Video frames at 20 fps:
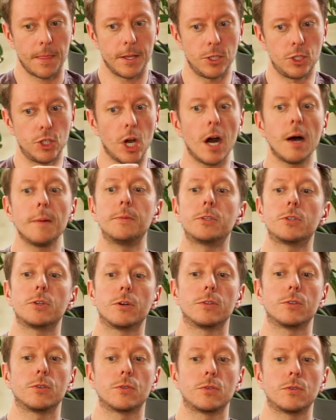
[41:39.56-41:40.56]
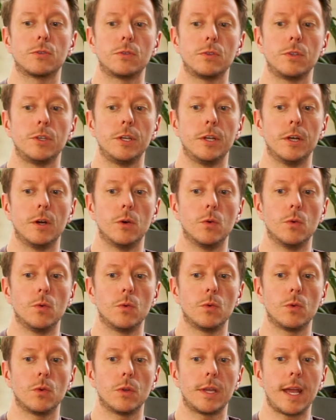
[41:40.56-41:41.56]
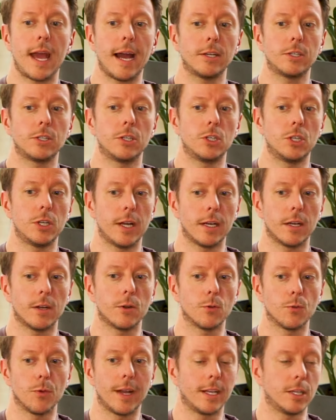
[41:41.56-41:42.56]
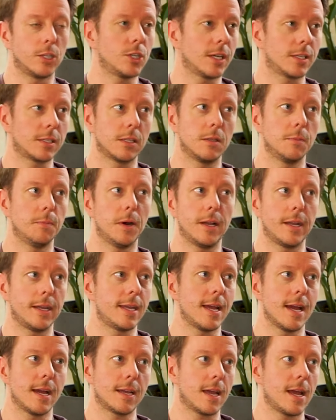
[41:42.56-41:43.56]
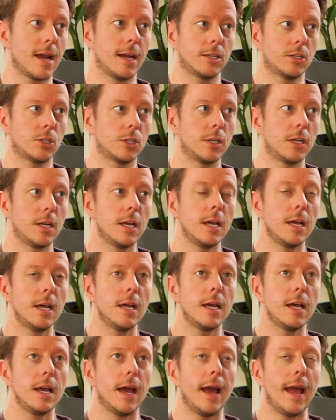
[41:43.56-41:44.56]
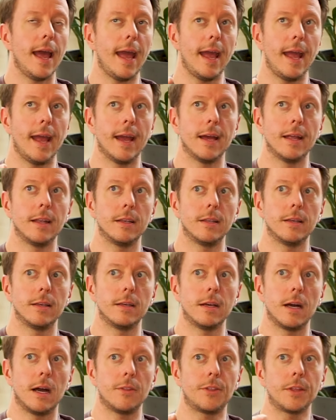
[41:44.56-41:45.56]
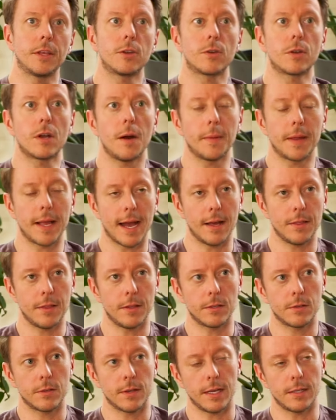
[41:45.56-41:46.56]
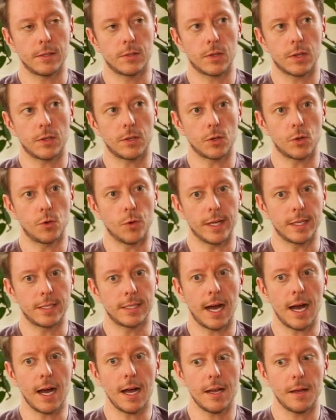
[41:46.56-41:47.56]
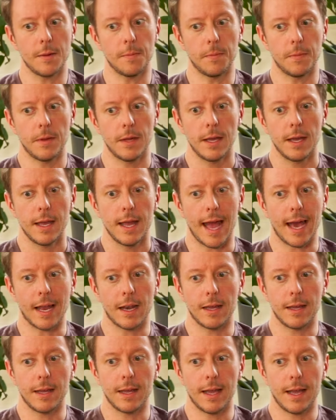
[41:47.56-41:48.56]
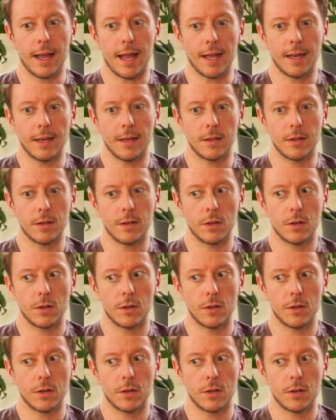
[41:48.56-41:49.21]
job starts, cashing check or writing checks that the body can't cash. And I think you're coming at this at such a great time. And